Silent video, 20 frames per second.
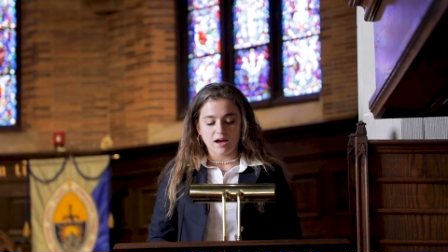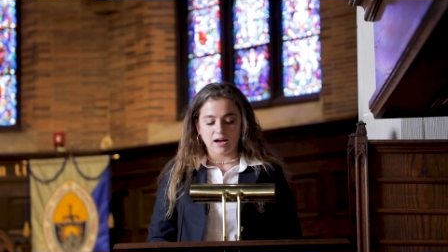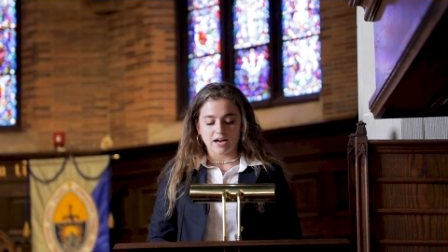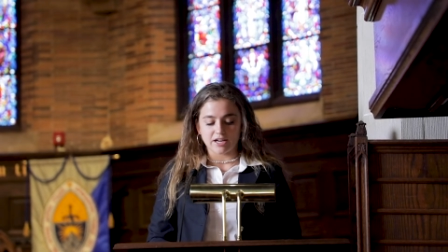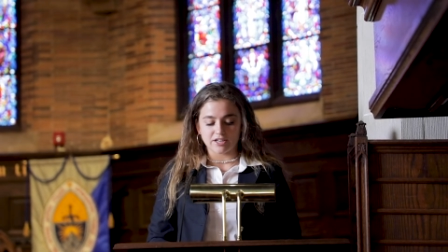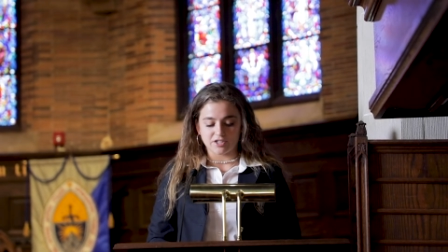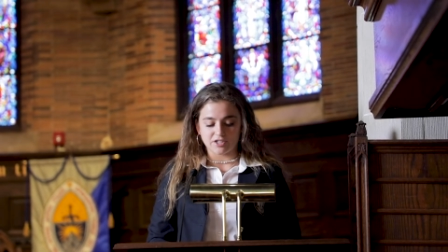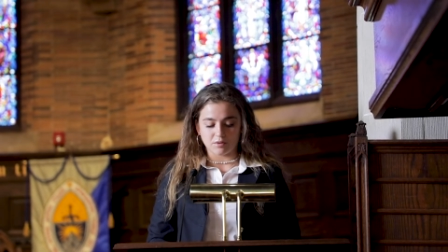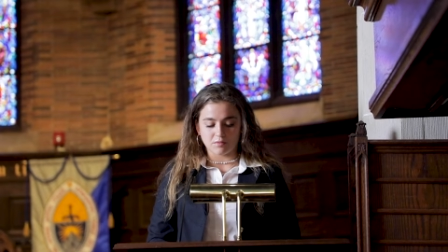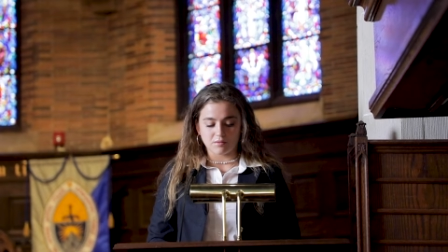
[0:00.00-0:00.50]

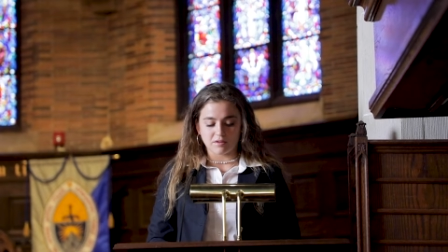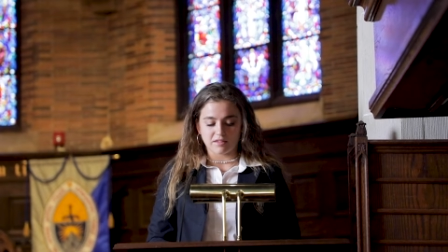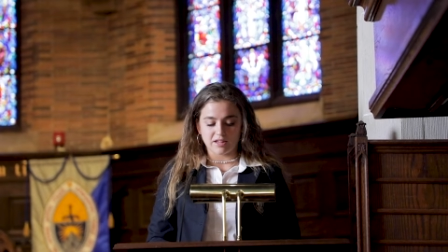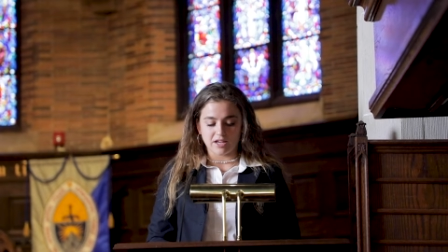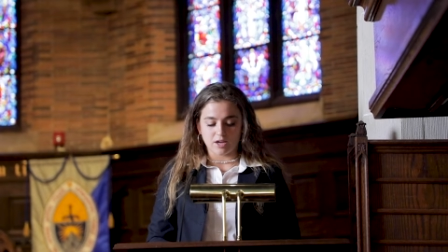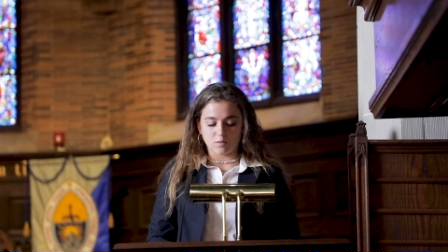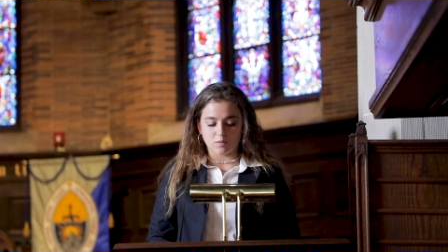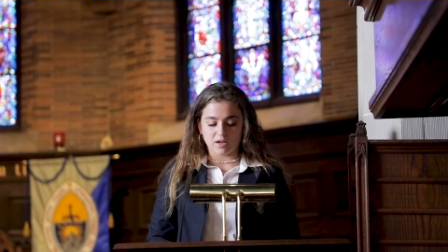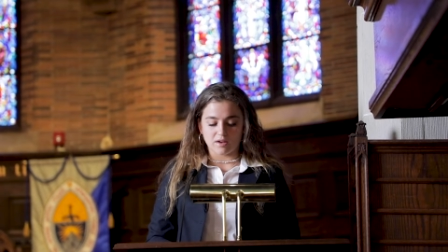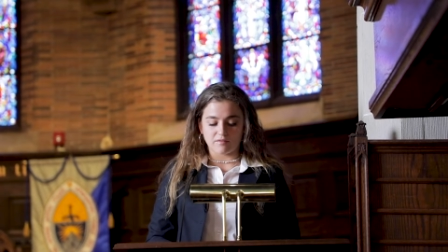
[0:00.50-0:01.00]
I don't
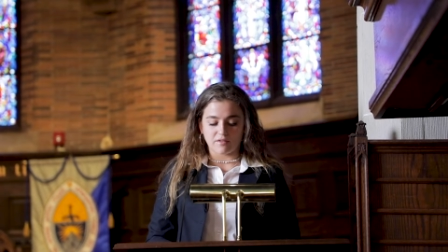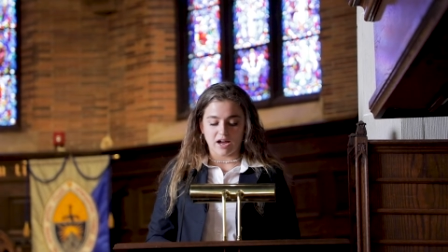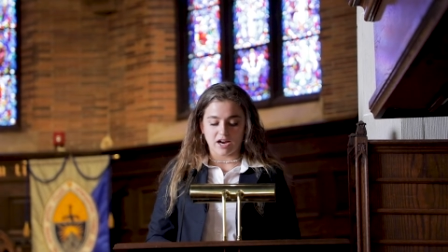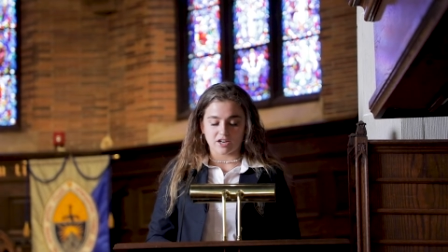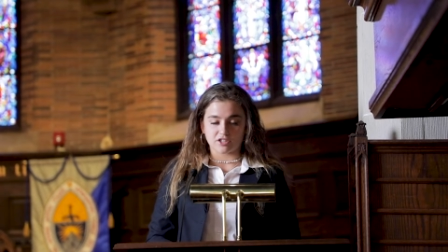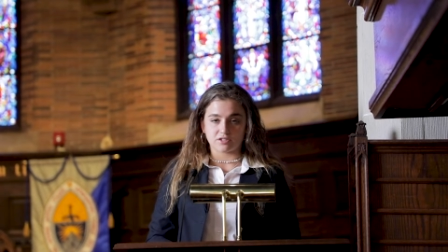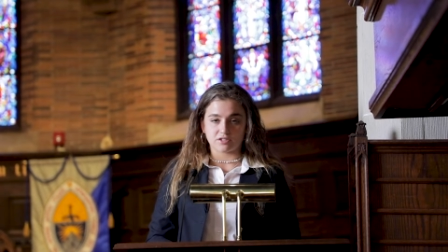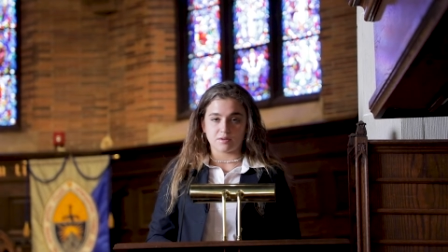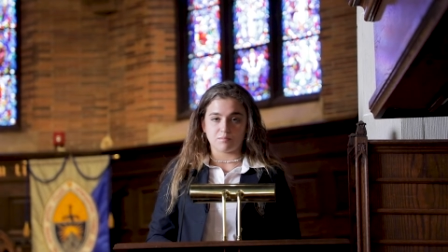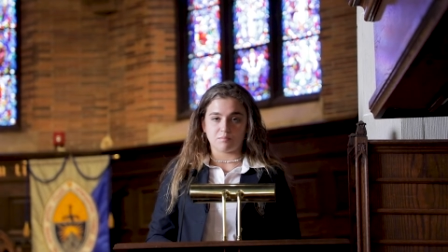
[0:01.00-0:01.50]
think we have
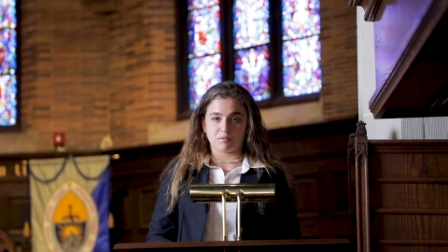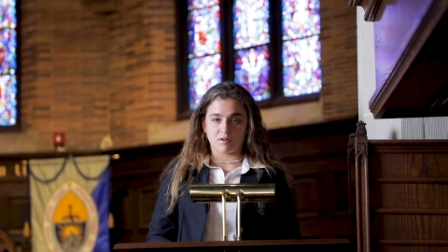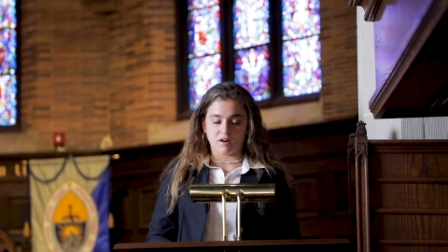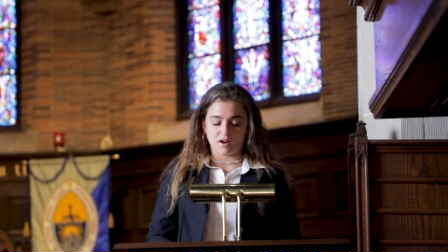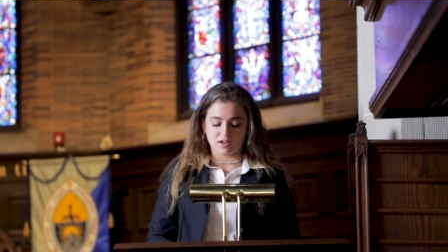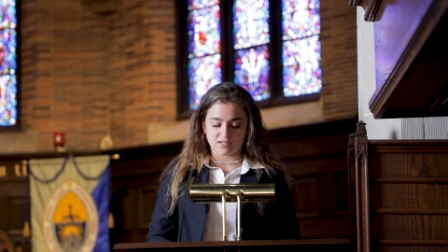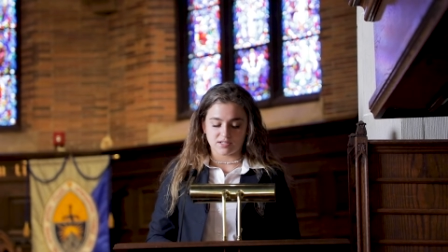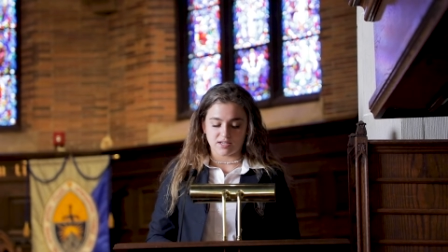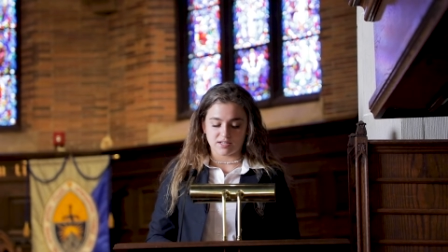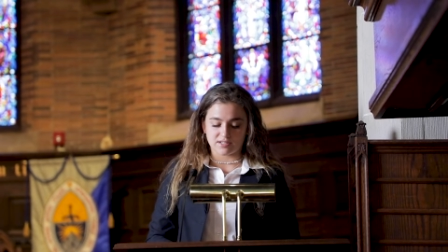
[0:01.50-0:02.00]
actually
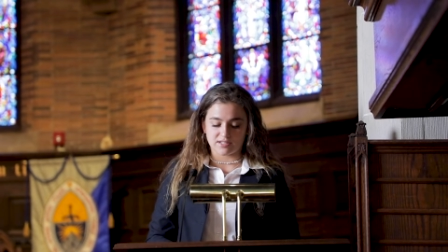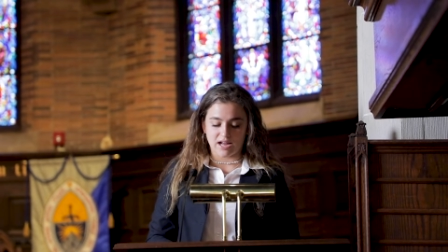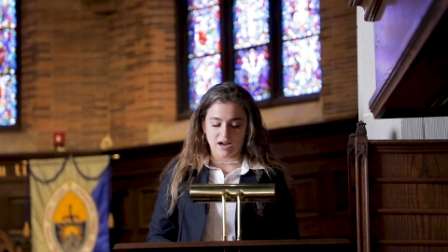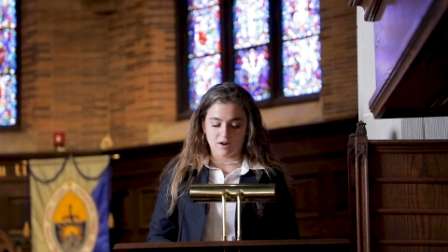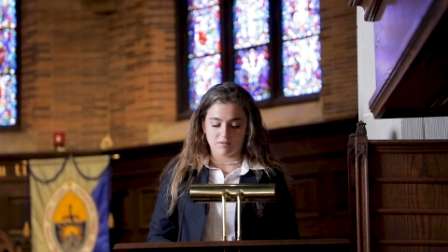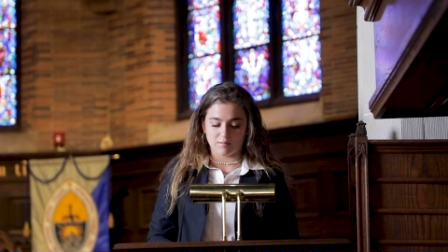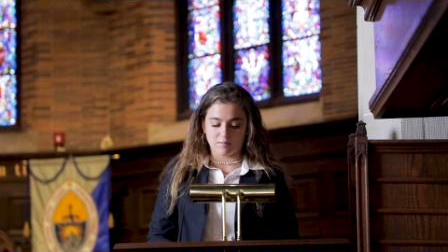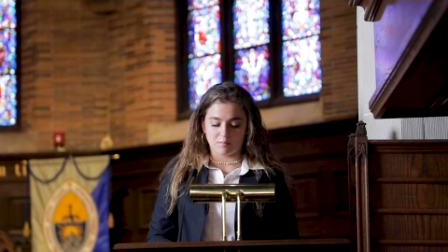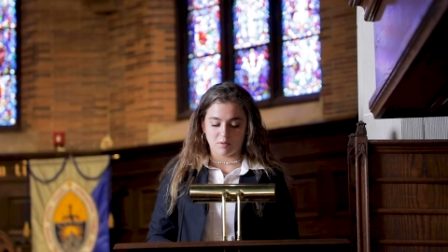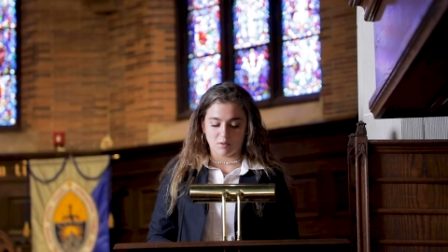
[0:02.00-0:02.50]
processed
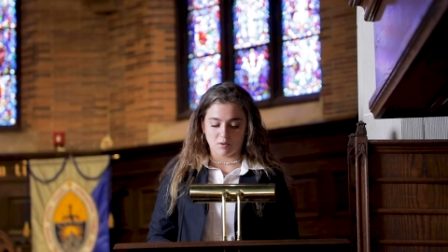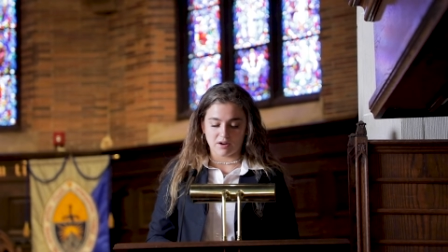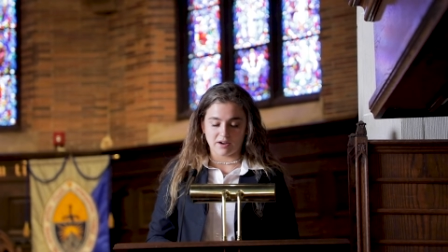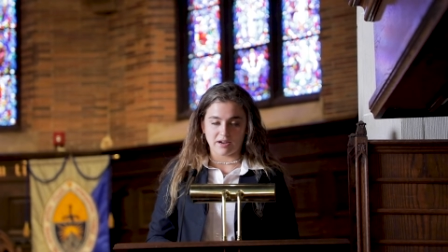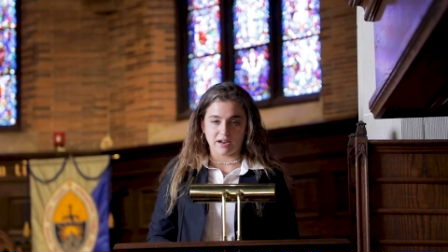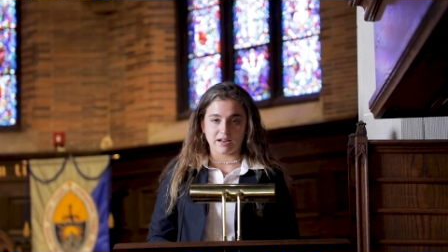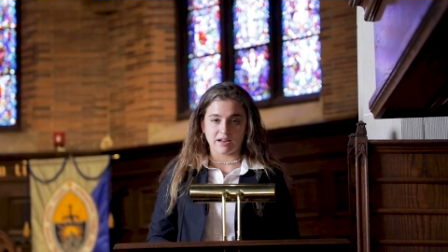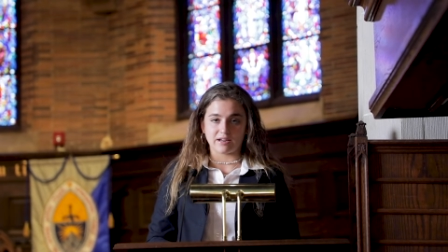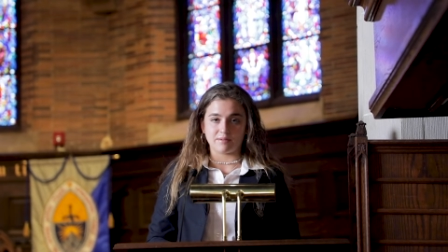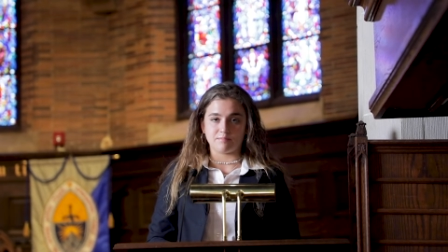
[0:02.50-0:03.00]
how
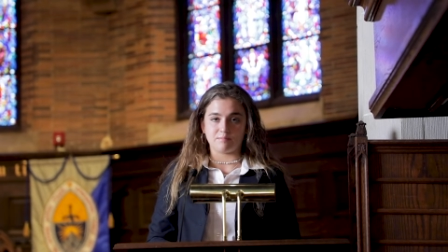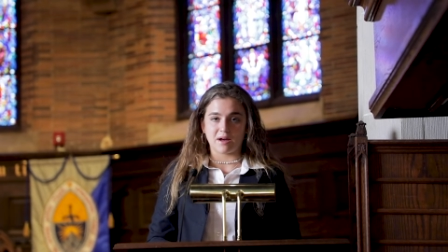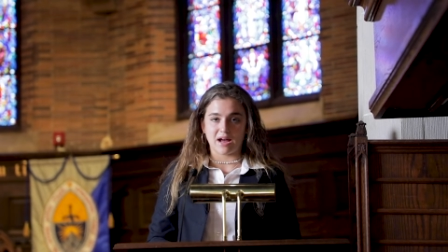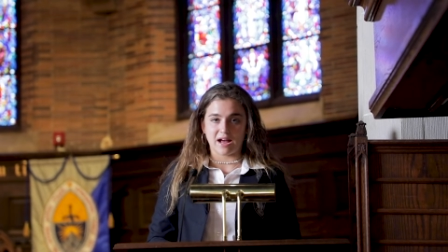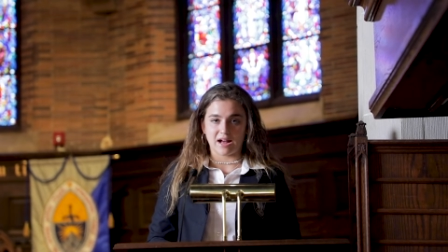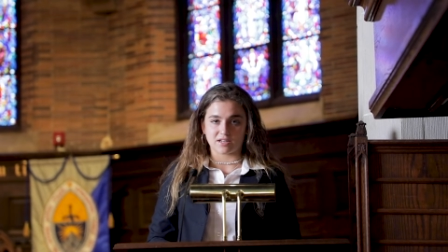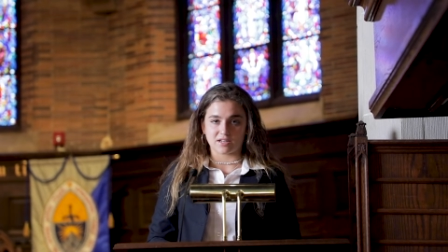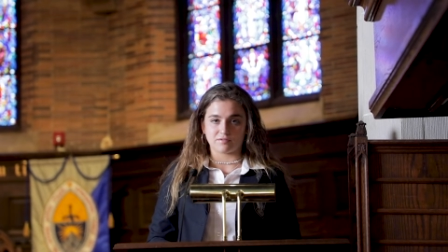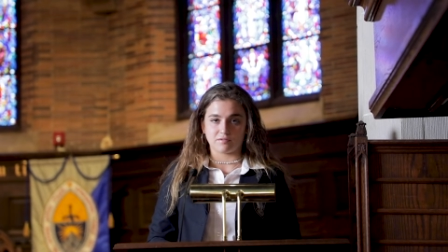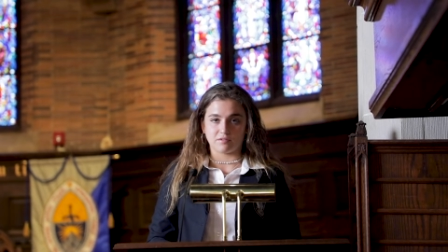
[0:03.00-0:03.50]
important and
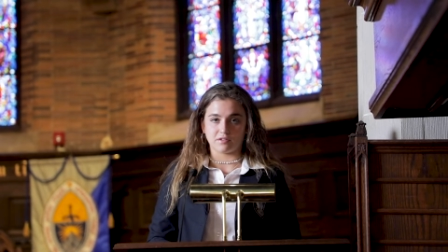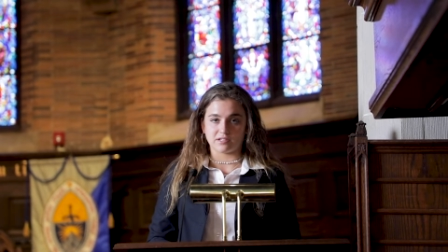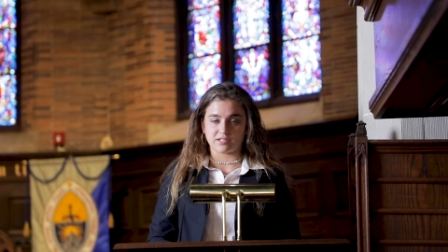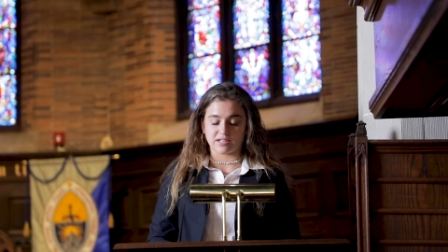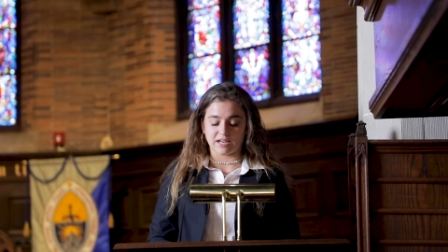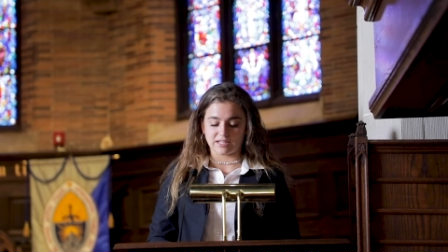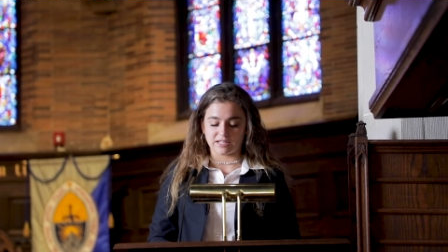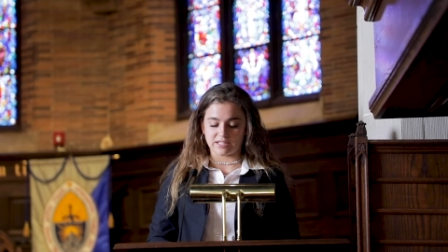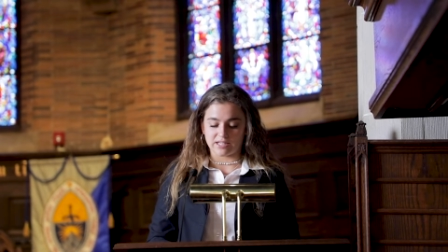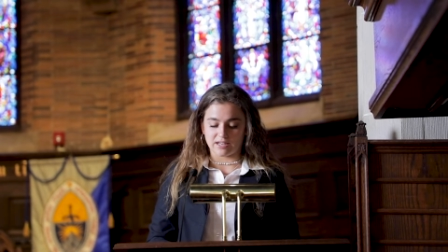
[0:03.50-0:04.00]
impactful
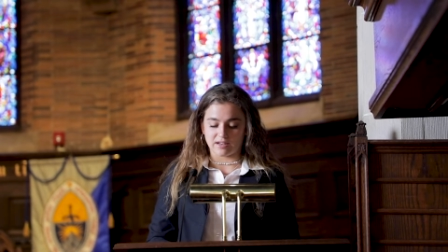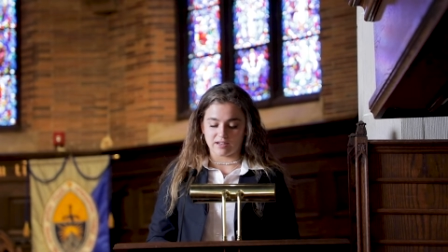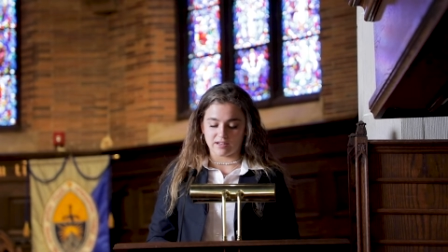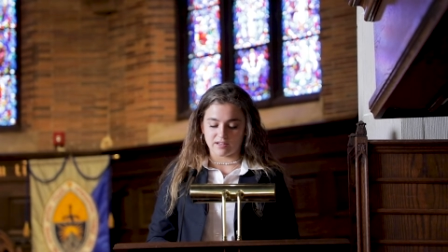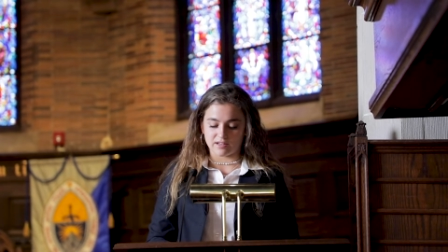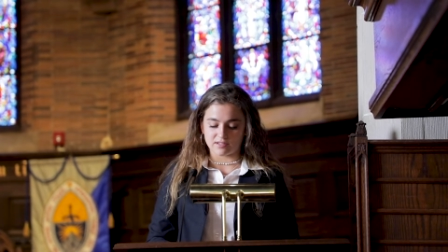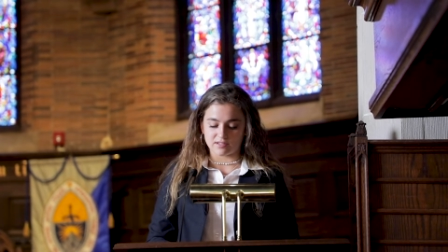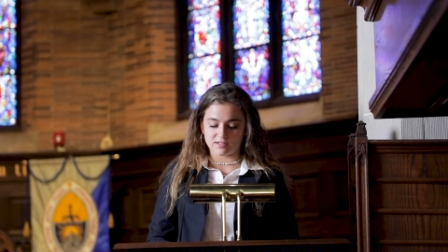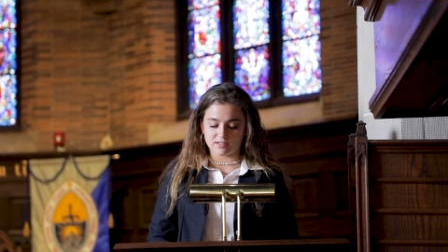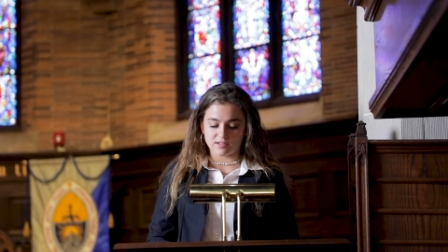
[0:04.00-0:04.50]
this idea
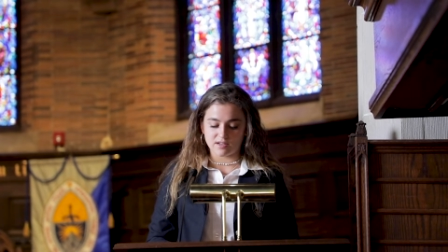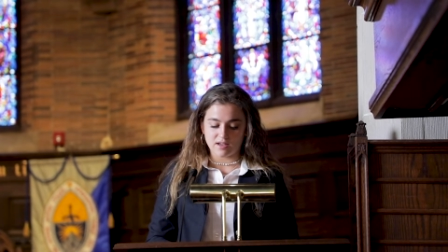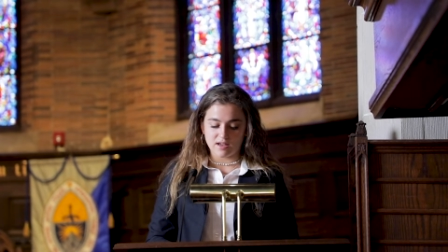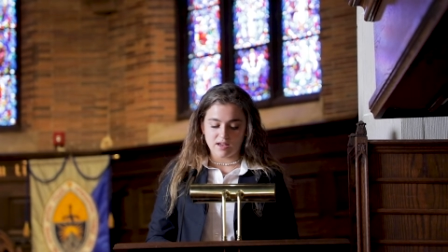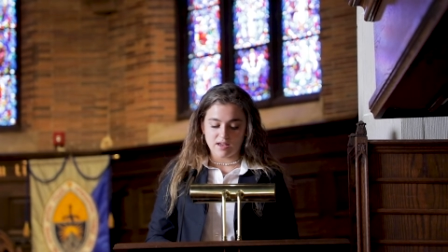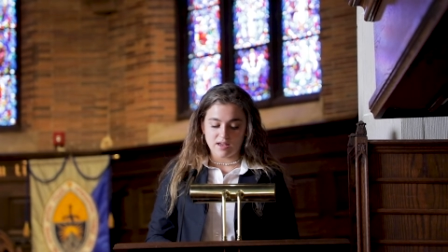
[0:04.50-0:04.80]
is.